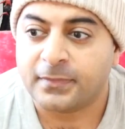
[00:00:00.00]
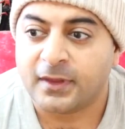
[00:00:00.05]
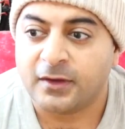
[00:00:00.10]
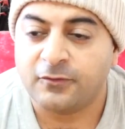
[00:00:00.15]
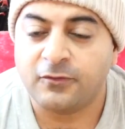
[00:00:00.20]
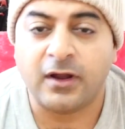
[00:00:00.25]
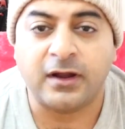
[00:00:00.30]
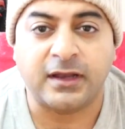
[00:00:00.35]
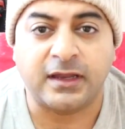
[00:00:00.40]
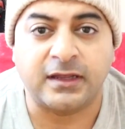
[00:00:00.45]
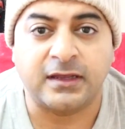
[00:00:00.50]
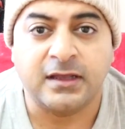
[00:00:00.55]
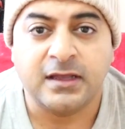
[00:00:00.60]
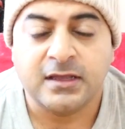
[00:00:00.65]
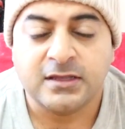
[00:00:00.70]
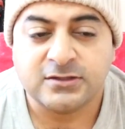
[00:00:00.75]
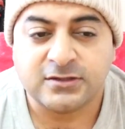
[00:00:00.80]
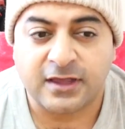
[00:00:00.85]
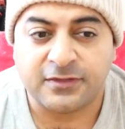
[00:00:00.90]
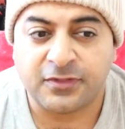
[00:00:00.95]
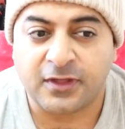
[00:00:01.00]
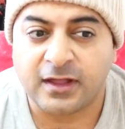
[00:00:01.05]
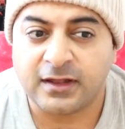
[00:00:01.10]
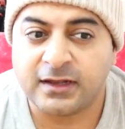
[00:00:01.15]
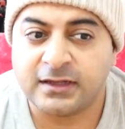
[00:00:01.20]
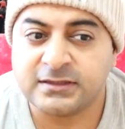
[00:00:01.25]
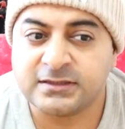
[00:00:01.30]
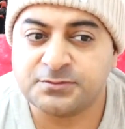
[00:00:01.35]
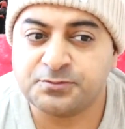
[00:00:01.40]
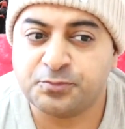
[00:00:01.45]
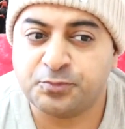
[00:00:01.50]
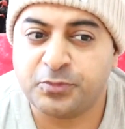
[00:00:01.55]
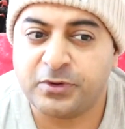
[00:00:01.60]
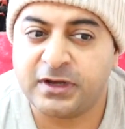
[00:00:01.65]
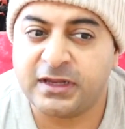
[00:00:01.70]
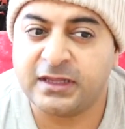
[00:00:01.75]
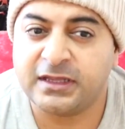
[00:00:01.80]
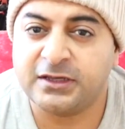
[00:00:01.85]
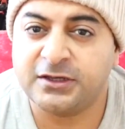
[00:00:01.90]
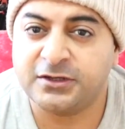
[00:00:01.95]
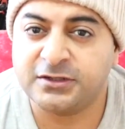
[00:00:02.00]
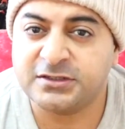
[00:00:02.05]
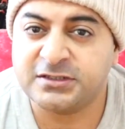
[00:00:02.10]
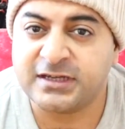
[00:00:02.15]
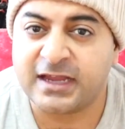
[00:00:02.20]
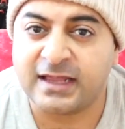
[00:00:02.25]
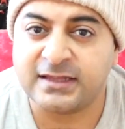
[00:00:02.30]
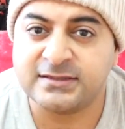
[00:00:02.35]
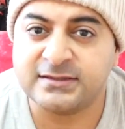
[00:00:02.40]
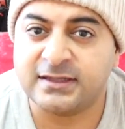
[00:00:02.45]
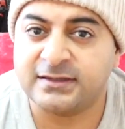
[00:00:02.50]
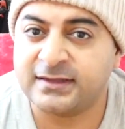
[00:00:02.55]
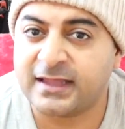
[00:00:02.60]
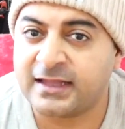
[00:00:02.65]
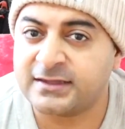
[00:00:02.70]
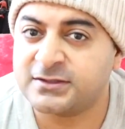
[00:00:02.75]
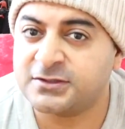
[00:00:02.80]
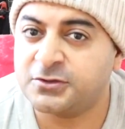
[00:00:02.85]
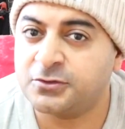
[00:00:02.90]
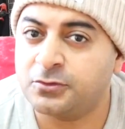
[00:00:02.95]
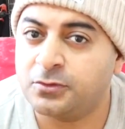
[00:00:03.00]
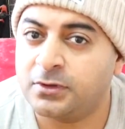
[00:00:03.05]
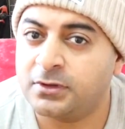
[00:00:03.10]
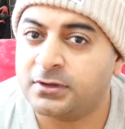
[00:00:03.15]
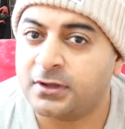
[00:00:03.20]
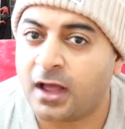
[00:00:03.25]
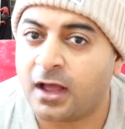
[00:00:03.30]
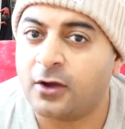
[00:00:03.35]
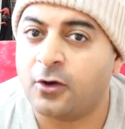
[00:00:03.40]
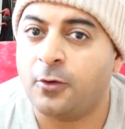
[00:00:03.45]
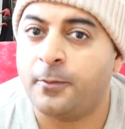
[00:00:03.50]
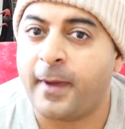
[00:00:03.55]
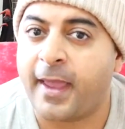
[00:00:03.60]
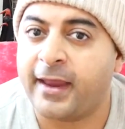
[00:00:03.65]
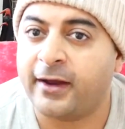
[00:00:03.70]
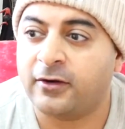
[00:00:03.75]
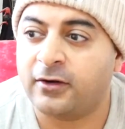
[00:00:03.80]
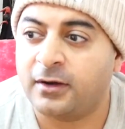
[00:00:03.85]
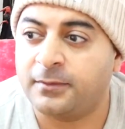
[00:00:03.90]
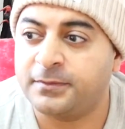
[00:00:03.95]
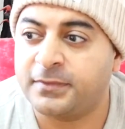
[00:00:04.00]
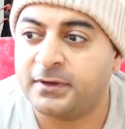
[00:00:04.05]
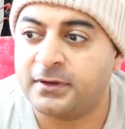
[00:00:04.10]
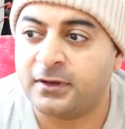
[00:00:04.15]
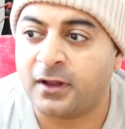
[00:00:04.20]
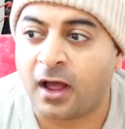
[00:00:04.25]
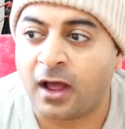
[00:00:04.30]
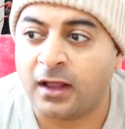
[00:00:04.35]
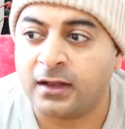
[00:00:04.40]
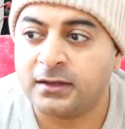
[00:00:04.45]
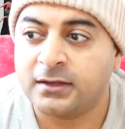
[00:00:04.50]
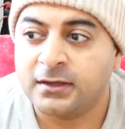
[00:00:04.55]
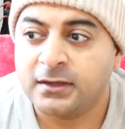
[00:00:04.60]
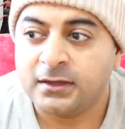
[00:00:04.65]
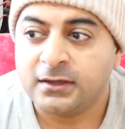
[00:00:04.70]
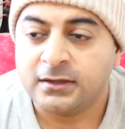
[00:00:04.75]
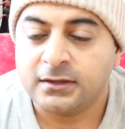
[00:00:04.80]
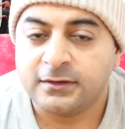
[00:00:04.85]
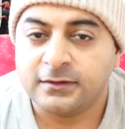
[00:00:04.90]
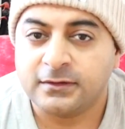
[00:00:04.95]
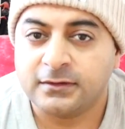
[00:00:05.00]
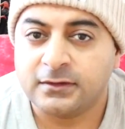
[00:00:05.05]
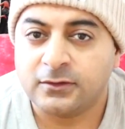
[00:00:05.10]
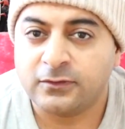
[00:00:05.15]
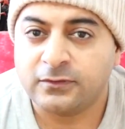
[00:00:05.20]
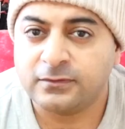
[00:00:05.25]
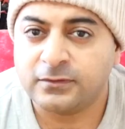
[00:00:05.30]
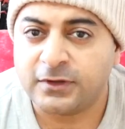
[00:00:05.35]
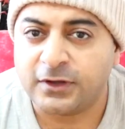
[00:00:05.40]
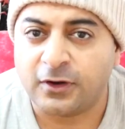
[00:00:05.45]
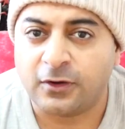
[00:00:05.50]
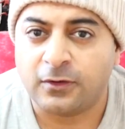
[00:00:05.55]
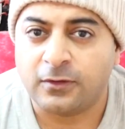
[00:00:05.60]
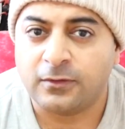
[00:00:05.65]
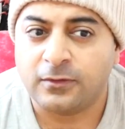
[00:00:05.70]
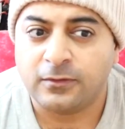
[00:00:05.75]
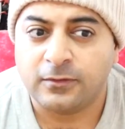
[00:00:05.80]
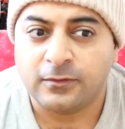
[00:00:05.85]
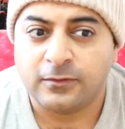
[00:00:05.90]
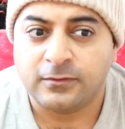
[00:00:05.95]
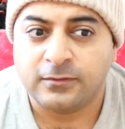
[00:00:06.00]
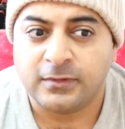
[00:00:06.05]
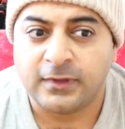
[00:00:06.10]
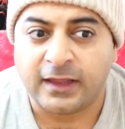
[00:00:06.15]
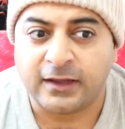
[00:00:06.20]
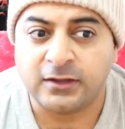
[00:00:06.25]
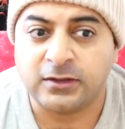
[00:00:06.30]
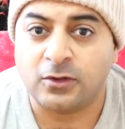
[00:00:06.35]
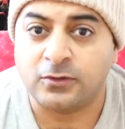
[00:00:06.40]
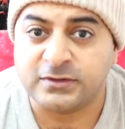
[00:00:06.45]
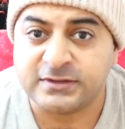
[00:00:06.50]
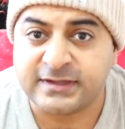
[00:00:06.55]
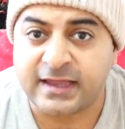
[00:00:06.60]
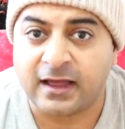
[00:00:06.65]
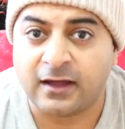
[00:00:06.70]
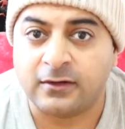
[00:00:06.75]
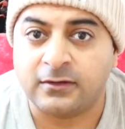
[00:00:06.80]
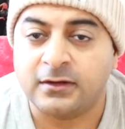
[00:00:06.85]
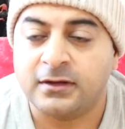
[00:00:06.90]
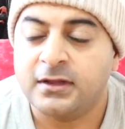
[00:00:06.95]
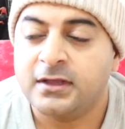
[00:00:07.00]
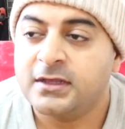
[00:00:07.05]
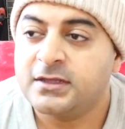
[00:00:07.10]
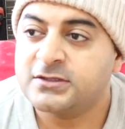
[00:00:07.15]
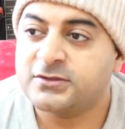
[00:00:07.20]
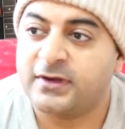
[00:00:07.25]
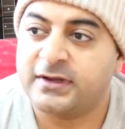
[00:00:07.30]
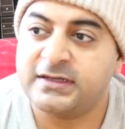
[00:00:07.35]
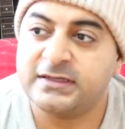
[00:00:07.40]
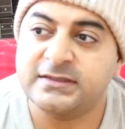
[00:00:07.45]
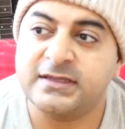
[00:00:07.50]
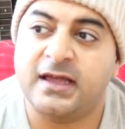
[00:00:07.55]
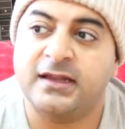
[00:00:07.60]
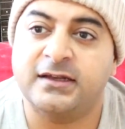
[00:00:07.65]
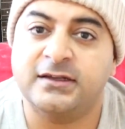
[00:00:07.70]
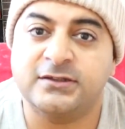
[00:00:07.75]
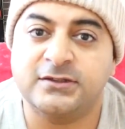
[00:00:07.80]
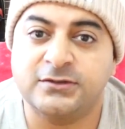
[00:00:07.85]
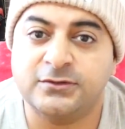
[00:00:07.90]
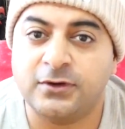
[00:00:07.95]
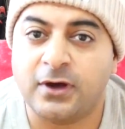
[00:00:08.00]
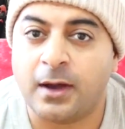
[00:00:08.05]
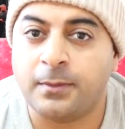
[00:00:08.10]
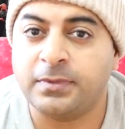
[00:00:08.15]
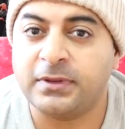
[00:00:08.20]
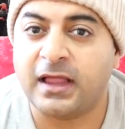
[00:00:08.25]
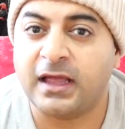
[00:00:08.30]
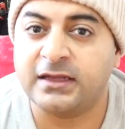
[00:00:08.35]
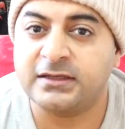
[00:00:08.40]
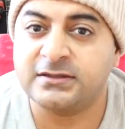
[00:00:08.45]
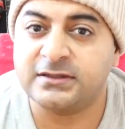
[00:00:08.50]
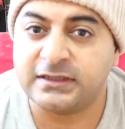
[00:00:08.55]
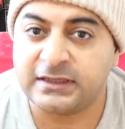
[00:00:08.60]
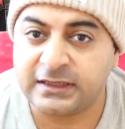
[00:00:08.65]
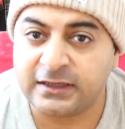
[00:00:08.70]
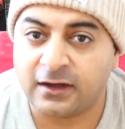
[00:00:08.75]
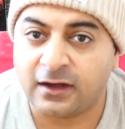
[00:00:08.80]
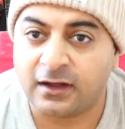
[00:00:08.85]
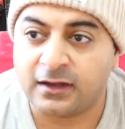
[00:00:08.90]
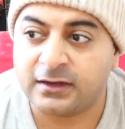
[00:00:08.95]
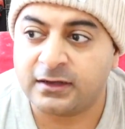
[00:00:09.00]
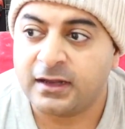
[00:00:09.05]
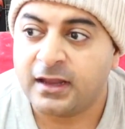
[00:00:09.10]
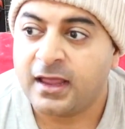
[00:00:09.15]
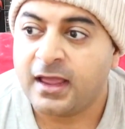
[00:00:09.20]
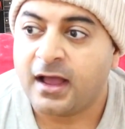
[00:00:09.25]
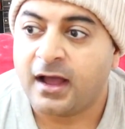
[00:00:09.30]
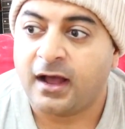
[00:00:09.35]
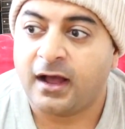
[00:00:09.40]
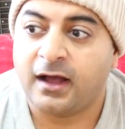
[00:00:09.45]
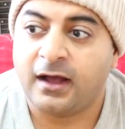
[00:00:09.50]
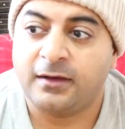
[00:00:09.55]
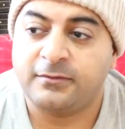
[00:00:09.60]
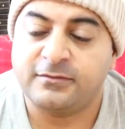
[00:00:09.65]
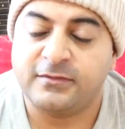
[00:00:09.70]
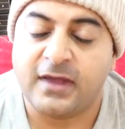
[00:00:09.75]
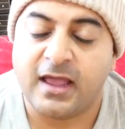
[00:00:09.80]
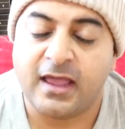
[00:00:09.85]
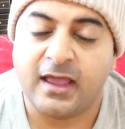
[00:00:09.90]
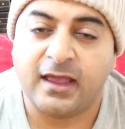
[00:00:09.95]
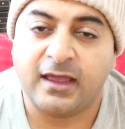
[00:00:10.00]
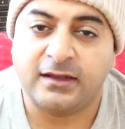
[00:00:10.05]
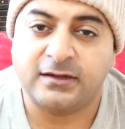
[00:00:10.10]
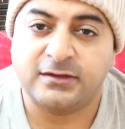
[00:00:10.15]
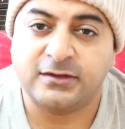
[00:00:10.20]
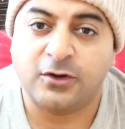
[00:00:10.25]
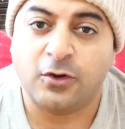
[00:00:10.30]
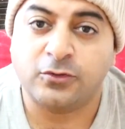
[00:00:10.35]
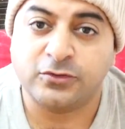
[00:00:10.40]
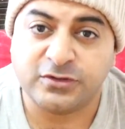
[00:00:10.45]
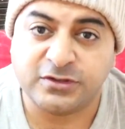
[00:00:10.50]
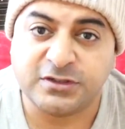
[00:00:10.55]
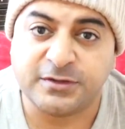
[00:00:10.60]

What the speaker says: running. So I thought it's a pretty good chance that that school will not go bankrupt and not, you know, closed down. So I decided to apply to Eon and to go to